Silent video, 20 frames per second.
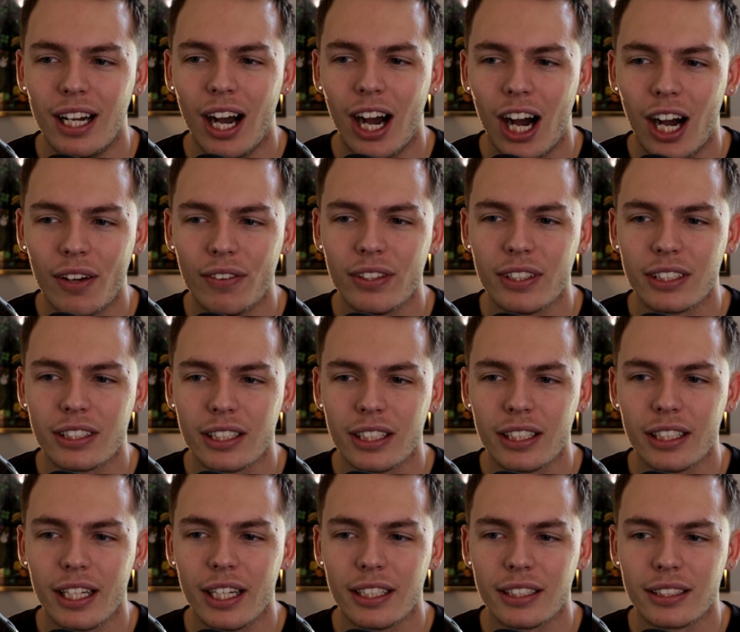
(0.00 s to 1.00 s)
obviously,
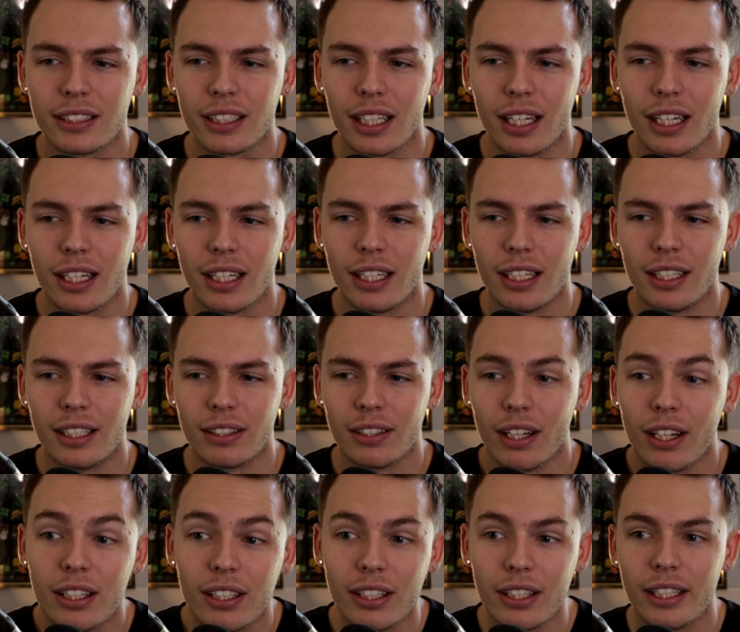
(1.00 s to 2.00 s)
yes.
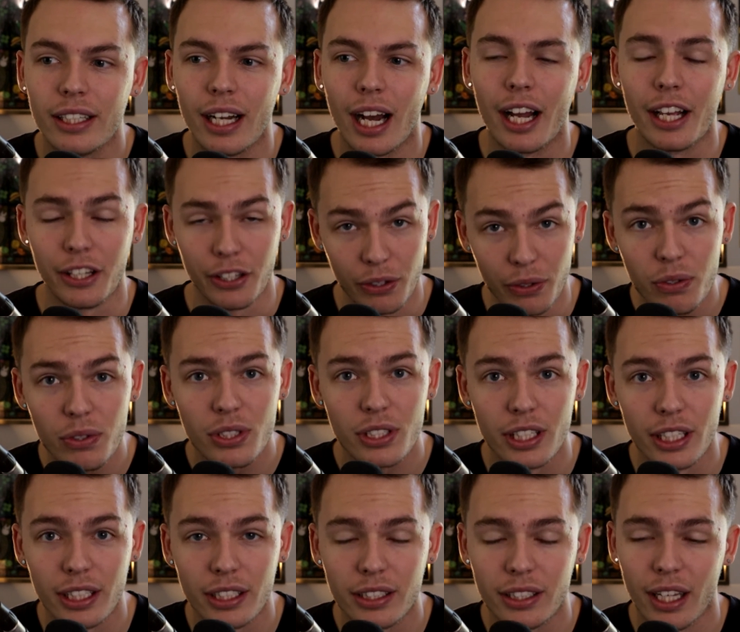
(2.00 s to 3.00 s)
Luckily, I used
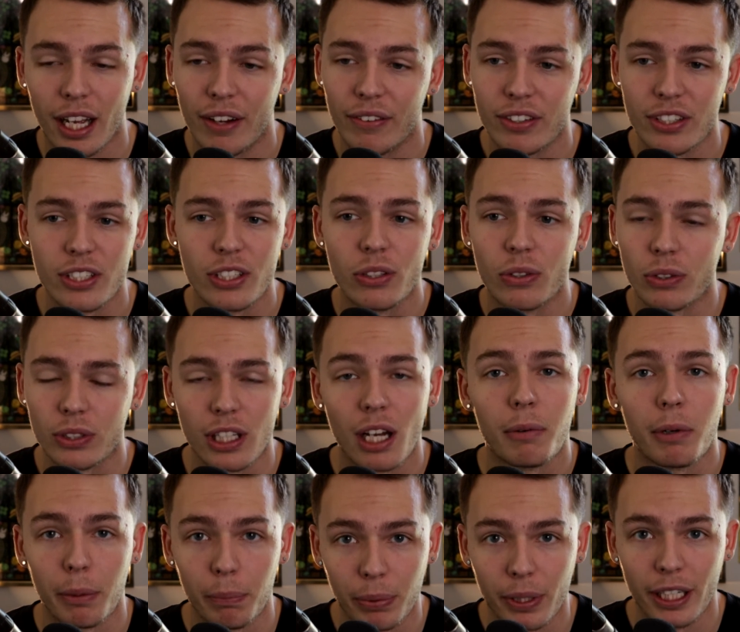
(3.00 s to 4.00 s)
it every single time
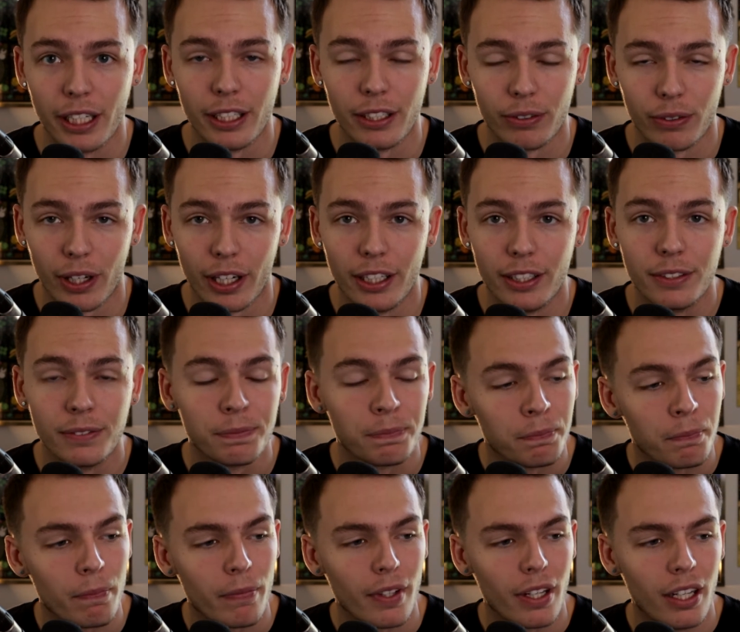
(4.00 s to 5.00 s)
I played, right?
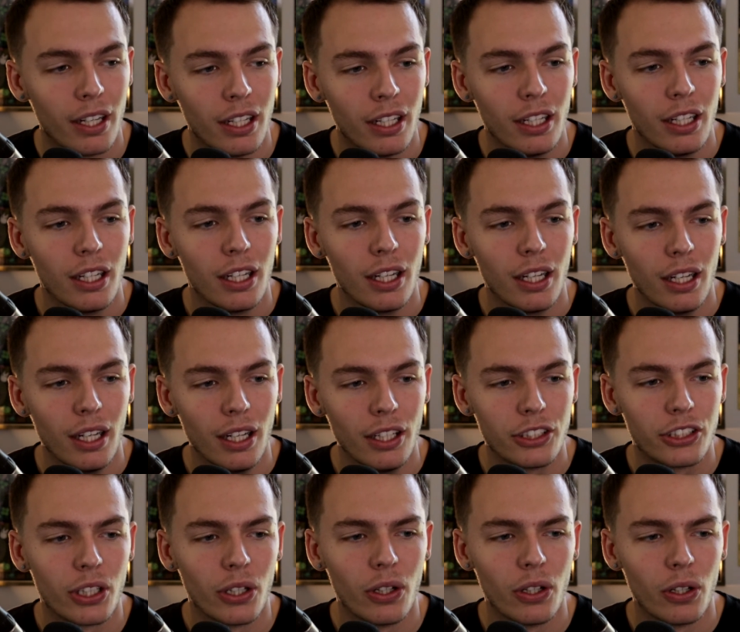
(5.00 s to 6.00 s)

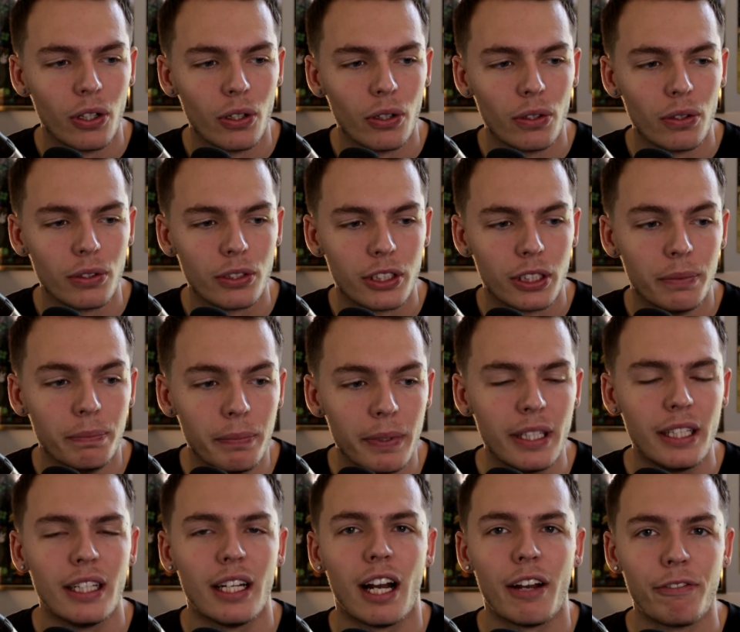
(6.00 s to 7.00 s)
So to
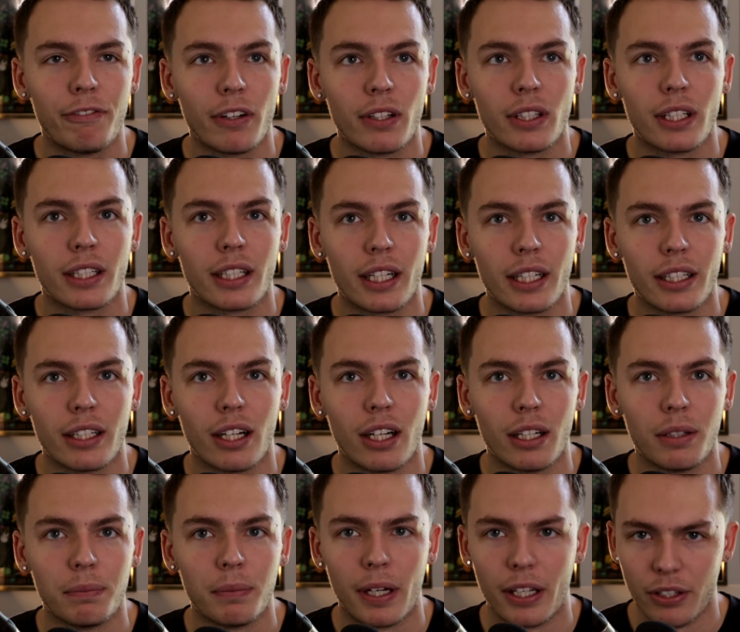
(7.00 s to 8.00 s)
me, I felt like I
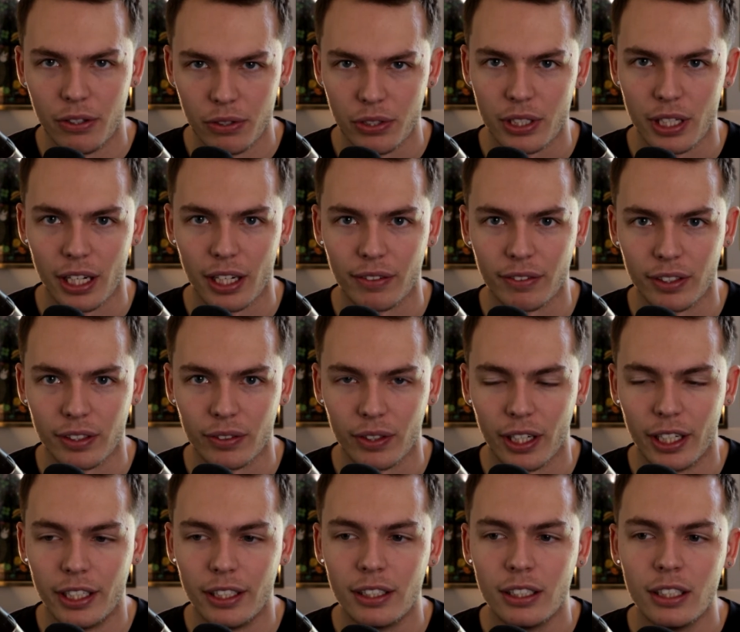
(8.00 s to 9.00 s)
got my use out of it,
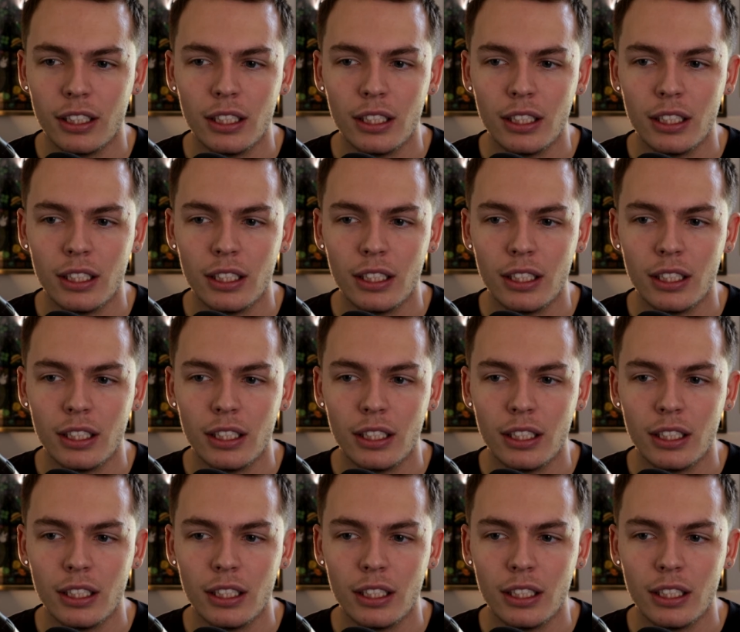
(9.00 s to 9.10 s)
right?